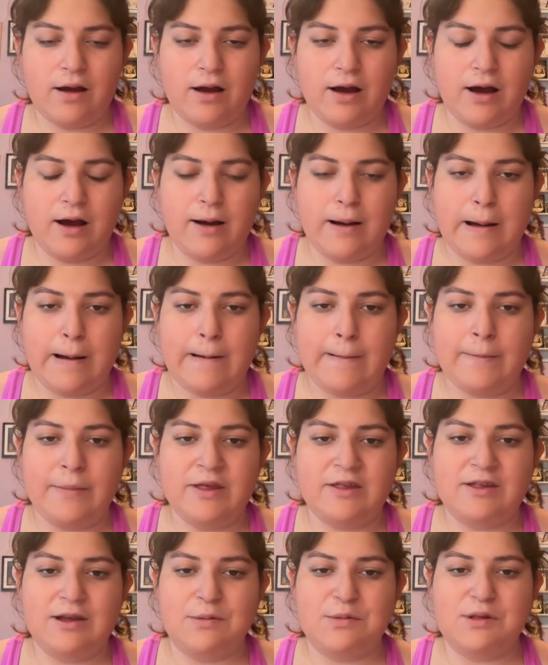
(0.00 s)

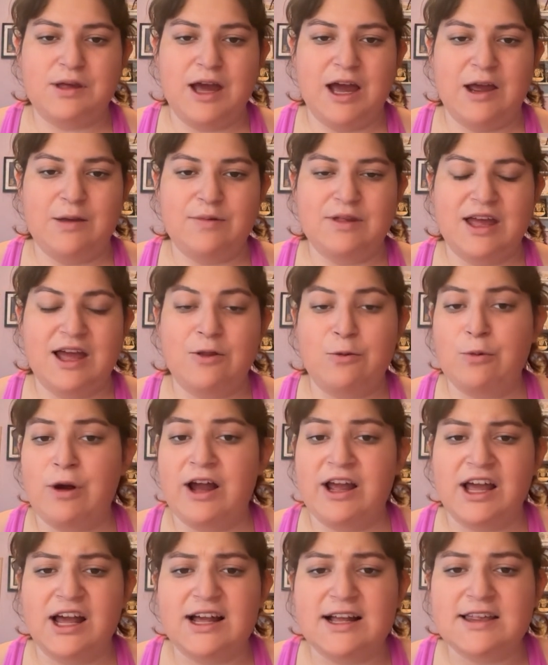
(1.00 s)
Sometimes
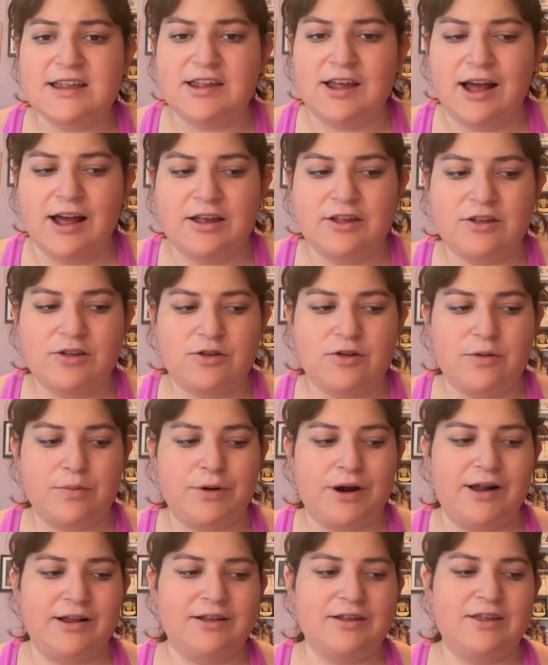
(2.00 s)
NYX has good
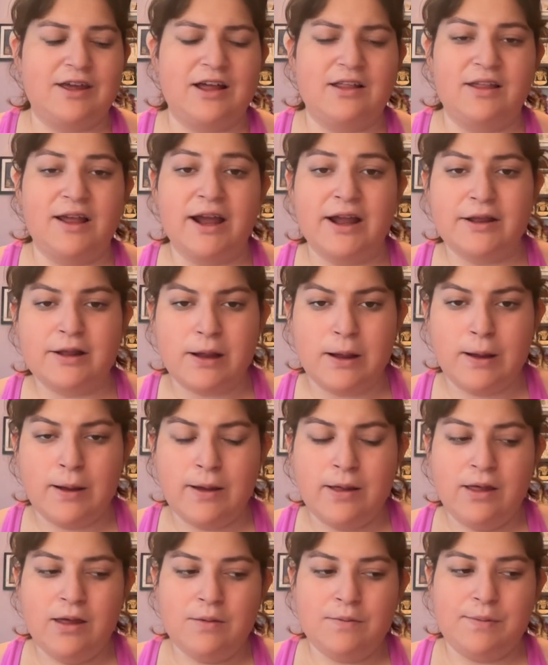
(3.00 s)
products I like,
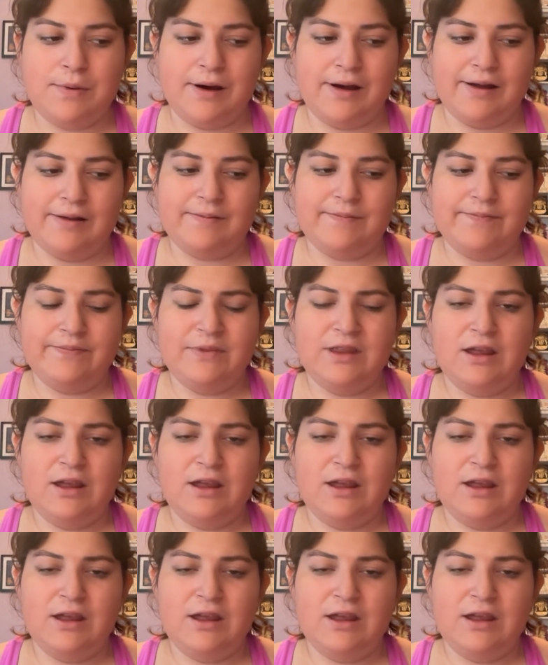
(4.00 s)
but